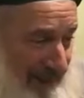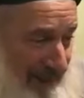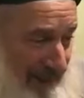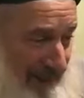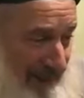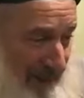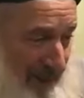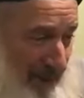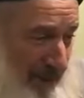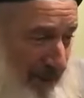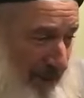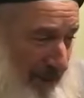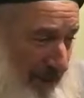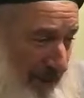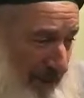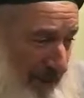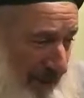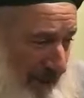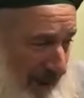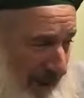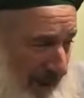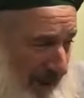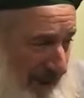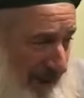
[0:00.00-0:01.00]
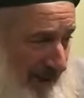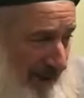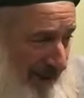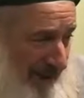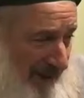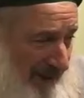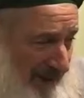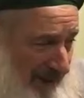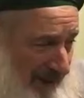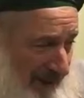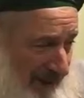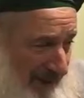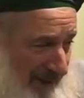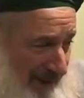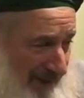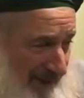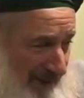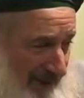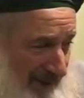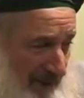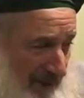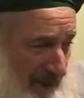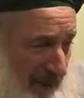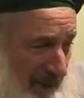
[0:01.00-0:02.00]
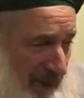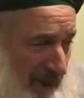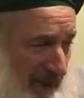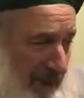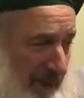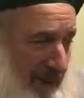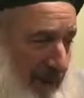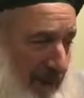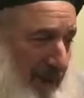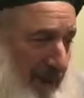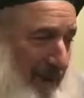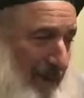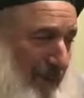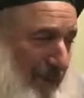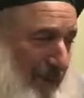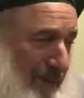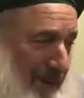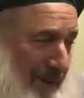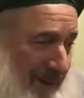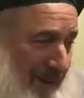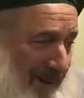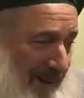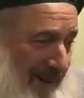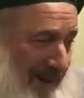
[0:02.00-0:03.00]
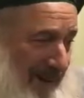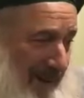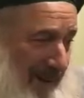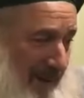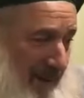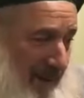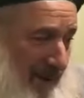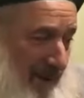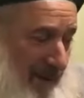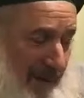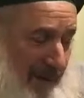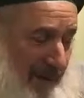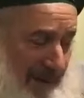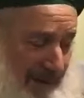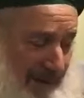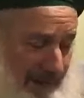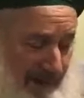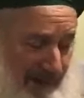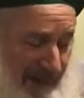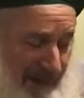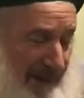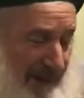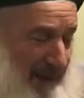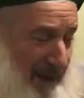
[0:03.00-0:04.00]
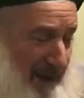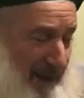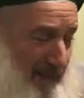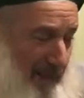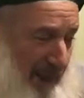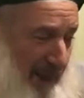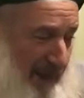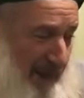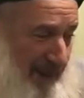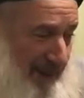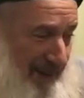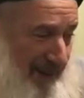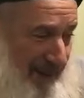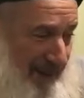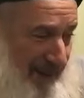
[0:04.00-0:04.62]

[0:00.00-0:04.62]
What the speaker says: You should see. But we're not thinking about it.